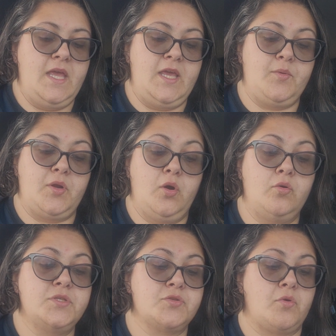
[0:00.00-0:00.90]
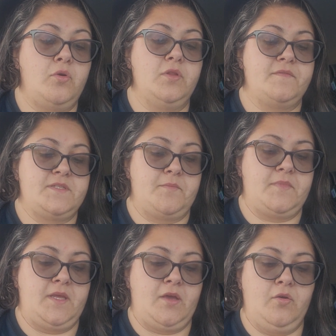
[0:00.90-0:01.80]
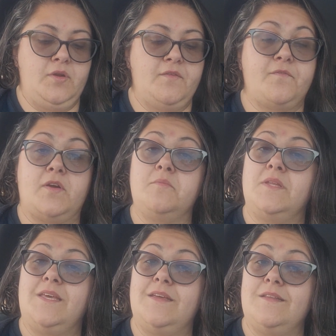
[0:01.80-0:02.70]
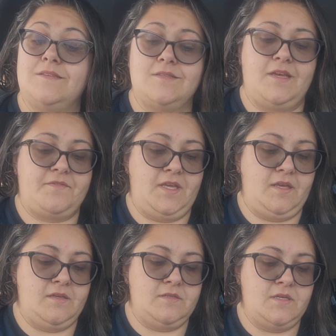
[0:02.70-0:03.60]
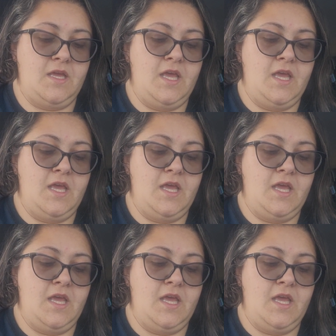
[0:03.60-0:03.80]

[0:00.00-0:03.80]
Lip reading: He would hold a scroll of something, hold it firmly in his left hand.